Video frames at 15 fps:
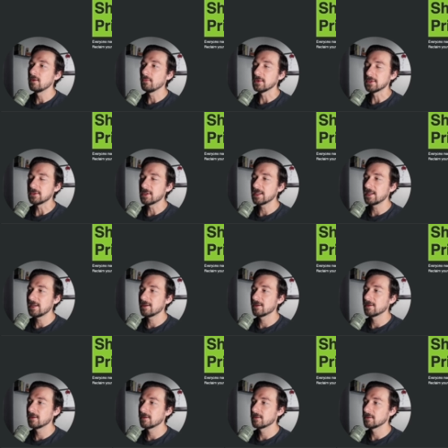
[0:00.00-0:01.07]
Once you get
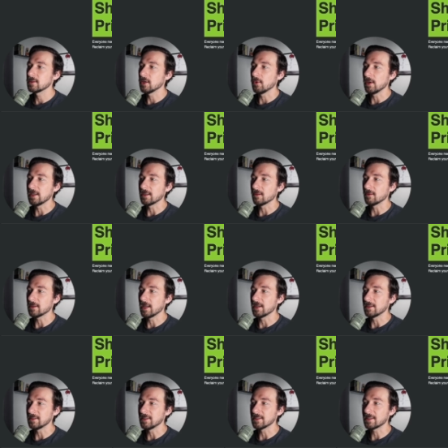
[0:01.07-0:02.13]
here, go ahead and click on
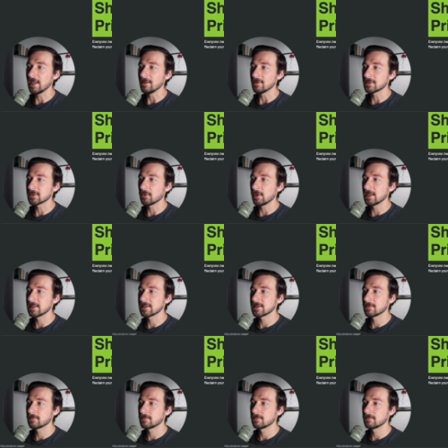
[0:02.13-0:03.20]
Get Calyx OS.